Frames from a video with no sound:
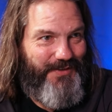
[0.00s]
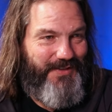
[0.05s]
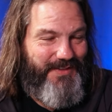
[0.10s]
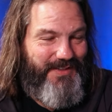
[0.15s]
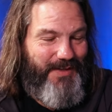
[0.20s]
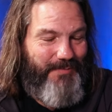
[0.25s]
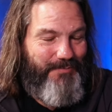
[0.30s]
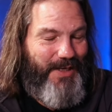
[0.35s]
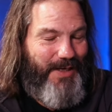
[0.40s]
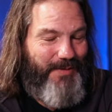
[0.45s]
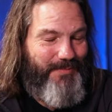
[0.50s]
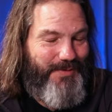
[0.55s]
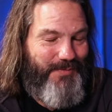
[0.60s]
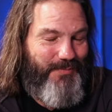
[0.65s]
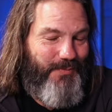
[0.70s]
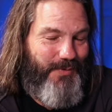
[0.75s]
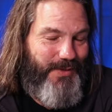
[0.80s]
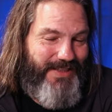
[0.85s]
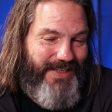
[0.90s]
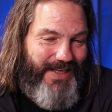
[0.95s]
Sometimes
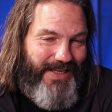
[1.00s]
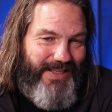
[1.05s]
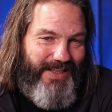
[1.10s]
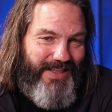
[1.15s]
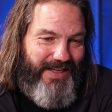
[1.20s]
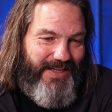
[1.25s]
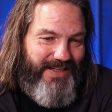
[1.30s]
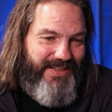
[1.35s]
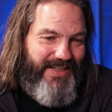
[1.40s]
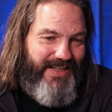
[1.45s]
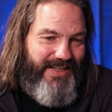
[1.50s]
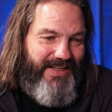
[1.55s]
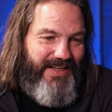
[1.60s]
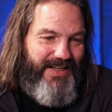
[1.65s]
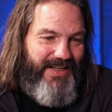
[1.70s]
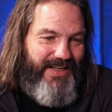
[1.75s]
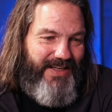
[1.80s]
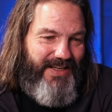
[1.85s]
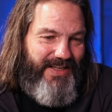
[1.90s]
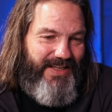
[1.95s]
we say that
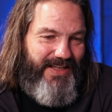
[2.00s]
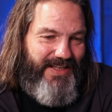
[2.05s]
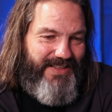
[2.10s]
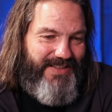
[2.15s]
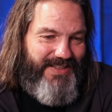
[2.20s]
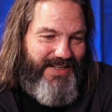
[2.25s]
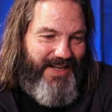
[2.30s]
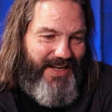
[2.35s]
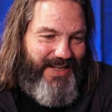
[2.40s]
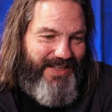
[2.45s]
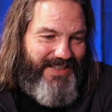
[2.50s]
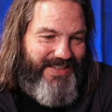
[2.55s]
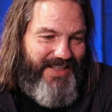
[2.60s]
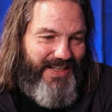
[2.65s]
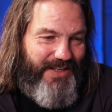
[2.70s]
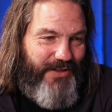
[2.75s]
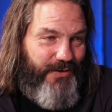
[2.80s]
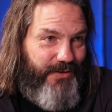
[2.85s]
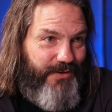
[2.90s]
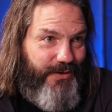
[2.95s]
in science,
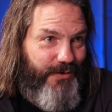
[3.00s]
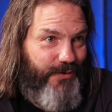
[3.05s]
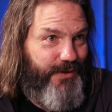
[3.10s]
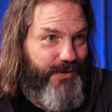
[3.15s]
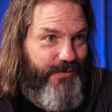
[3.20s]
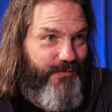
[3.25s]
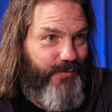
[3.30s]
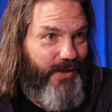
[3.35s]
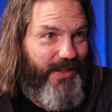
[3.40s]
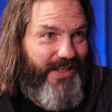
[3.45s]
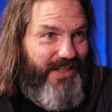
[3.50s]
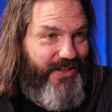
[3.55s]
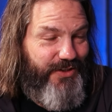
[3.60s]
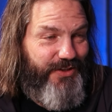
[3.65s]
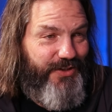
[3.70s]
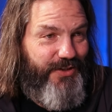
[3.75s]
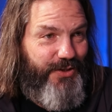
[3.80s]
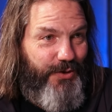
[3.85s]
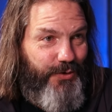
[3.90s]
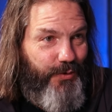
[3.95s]
like, there's really
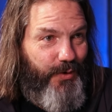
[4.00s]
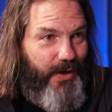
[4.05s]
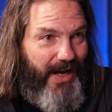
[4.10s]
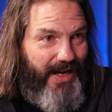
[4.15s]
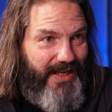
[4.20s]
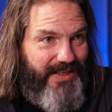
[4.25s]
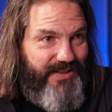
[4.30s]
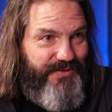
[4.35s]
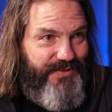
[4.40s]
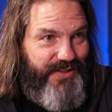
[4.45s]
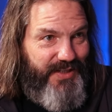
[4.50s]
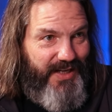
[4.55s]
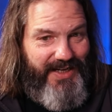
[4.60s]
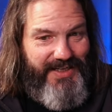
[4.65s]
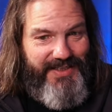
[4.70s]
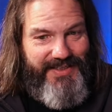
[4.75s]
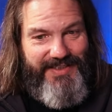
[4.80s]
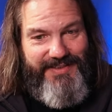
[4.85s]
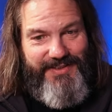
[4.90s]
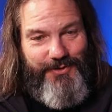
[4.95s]
just two kinds of
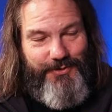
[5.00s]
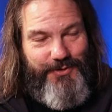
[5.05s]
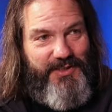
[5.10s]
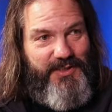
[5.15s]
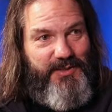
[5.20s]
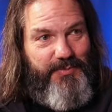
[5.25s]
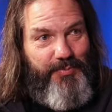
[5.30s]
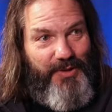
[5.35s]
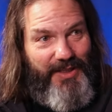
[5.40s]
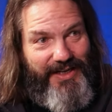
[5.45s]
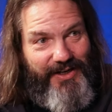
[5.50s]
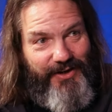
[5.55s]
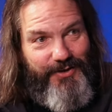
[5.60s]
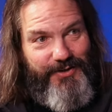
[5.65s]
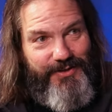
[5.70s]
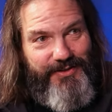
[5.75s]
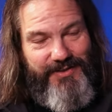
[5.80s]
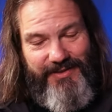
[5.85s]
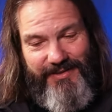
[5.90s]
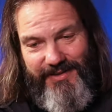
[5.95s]
scientists. There's
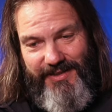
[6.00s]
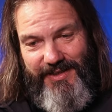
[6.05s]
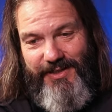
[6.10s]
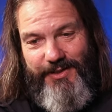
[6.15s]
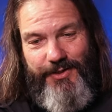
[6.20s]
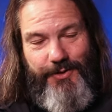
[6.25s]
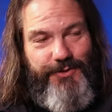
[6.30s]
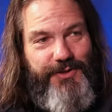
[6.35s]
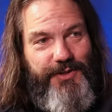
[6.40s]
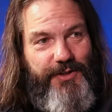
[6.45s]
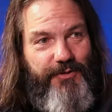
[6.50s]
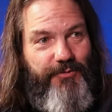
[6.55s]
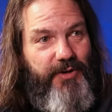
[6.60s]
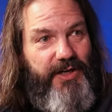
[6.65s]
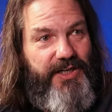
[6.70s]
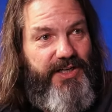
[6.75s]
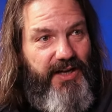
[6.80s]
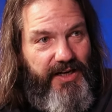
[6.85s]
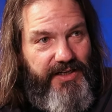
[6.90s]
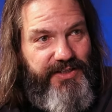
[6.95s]
splitters. Those are the
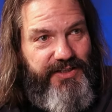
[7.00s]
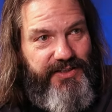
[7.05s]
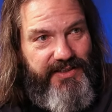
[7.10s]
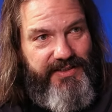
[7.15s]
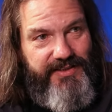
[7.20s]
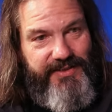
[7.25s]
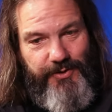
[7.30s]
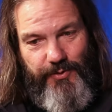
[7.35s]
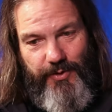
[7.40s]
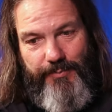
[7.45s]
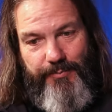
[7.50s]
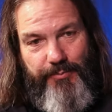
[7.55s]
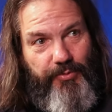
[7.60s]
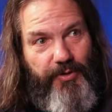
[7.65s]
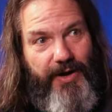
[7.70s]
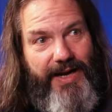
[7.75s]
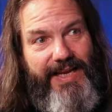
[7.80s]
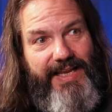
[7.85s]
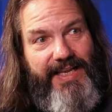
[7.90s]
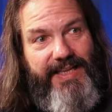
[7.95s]
reductionists who are
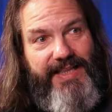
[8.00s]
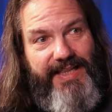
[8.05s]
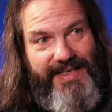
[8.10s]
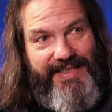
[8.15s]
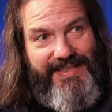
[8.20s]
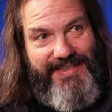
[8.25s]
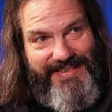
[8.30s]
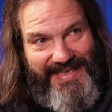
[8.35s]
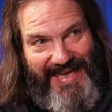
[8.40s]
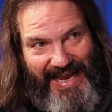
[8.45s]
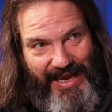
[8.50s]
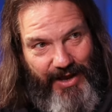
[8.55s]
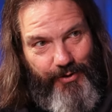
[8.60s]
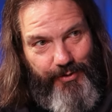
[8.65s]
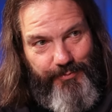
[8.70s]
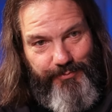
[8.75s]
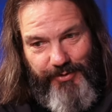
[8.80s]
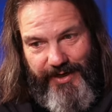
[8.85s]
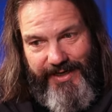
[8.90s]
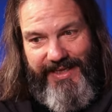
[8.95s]
breaking things
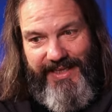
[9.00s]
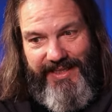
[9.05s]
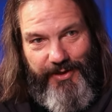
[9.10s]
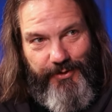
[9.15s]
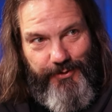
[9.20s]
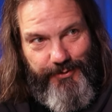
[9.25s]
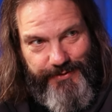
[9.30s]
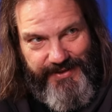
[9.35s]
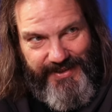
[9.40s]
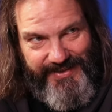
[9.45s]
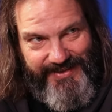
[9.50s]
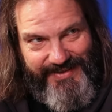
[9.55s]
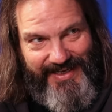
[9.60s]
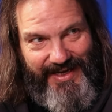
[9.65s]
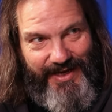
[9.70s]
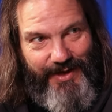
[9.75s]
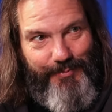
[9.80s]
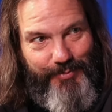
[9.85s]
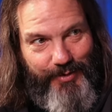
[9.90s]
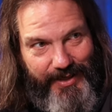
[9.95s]
down, breaking those things
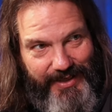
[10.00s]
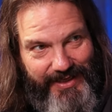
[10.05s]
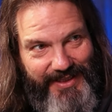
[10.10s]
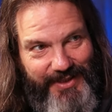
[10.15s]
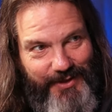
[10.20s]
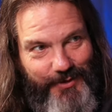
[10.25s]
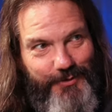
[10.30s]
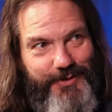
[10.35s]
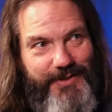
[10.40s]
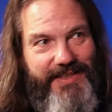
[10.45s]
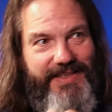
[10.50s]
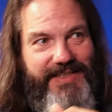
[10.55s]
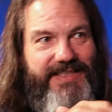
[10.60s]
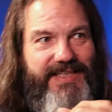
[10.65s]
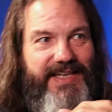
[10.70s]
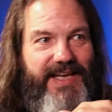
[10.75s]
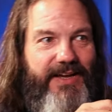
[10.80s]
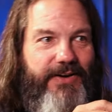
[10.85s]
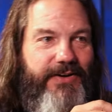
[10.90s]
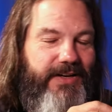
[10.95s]
down, breaking those things
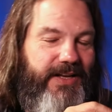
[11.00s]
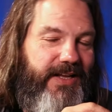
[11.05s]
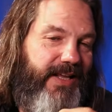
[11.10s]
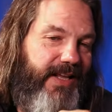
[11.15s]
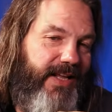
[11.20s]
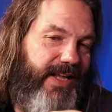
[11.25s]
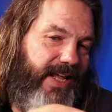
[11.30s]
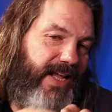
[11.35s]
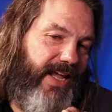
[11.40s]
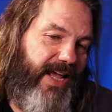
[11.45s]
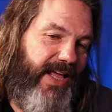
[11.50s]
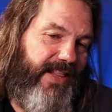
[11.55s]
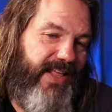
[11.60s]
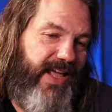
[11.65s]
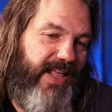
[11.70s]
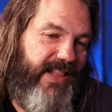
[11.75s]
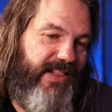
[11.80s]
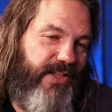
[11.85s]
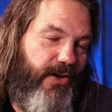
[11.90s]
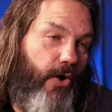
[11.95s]
down. Yeah. And
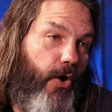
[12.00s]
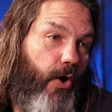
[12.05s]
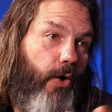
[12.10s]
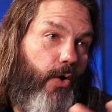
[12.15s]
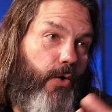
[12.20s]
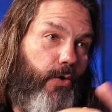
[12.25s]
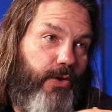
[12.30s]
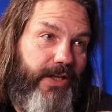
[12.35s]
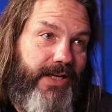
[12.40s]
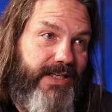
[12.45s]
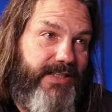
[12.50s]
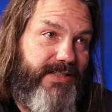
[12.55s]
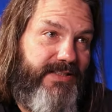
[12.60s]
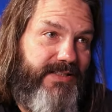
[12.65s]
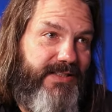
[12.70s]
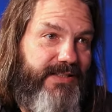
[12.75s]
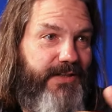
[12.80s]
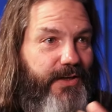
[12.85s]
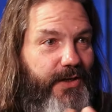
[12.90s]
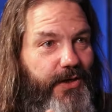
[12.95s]
then the
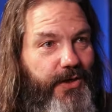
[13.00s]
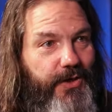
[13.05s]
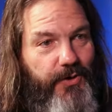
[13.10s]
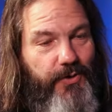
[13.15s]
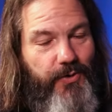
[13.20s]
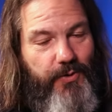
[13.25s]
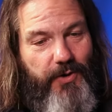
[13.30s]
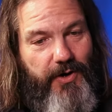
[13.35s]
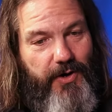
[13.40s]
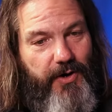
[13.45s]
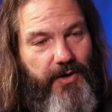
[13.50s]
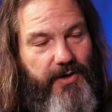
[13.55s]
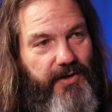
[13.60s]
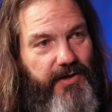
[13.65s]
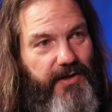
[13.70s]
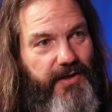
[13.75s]
holists who are